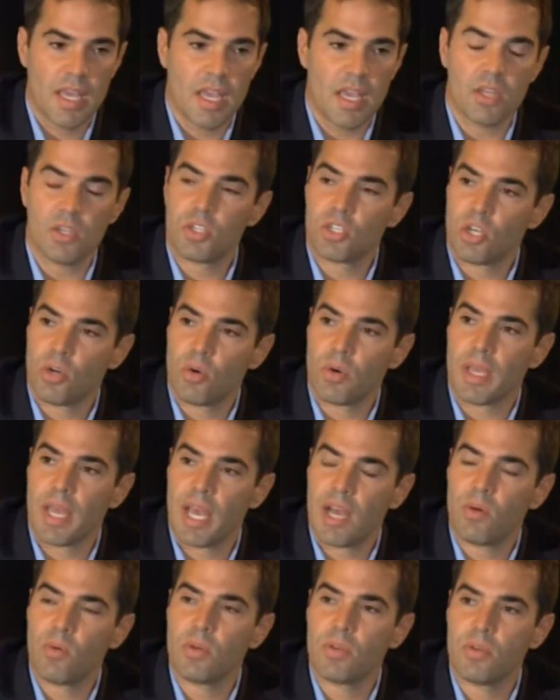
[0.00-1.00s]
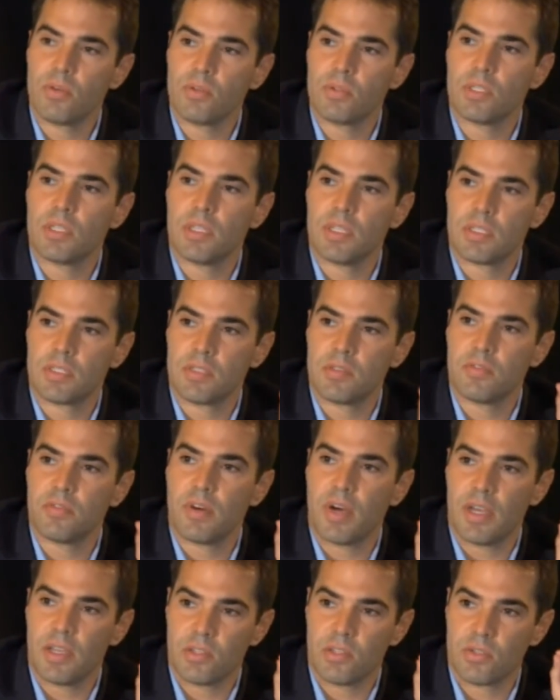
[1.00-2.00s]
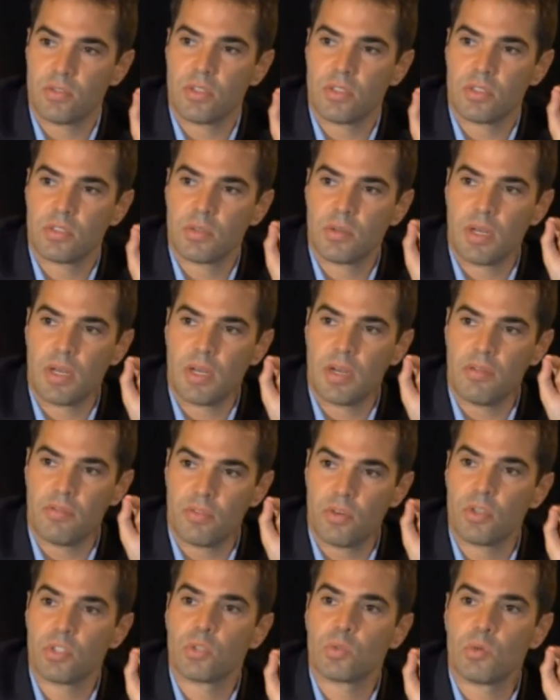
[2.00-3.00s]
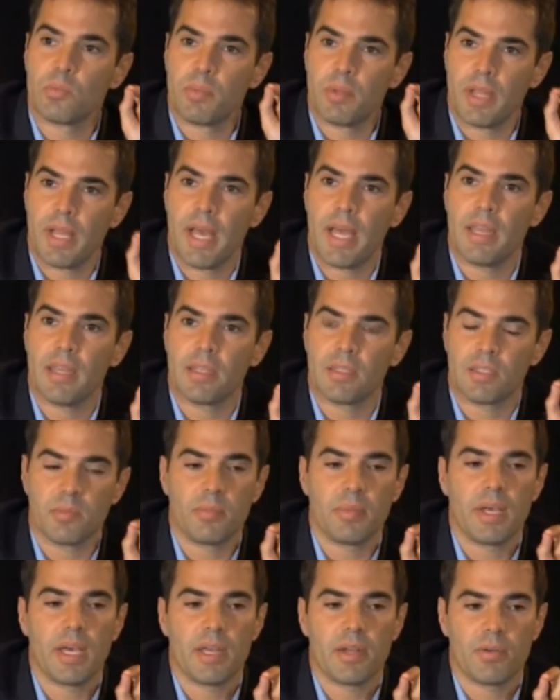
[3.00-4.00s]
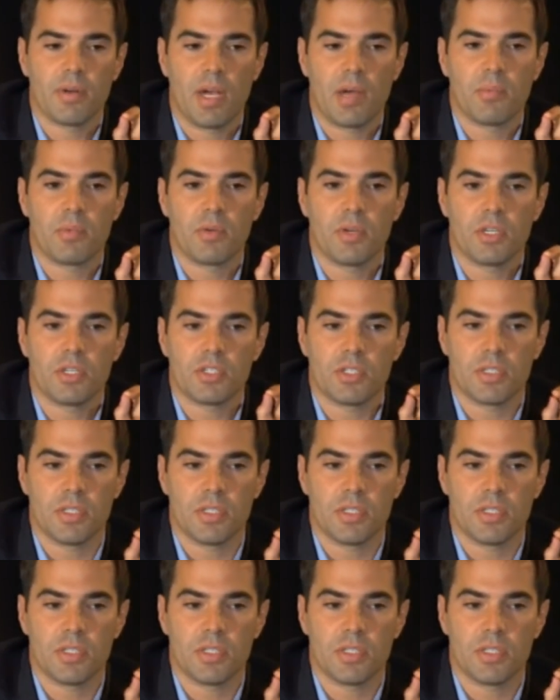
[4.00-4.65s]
and showing how we use this device or this virtual planning to plan our operation.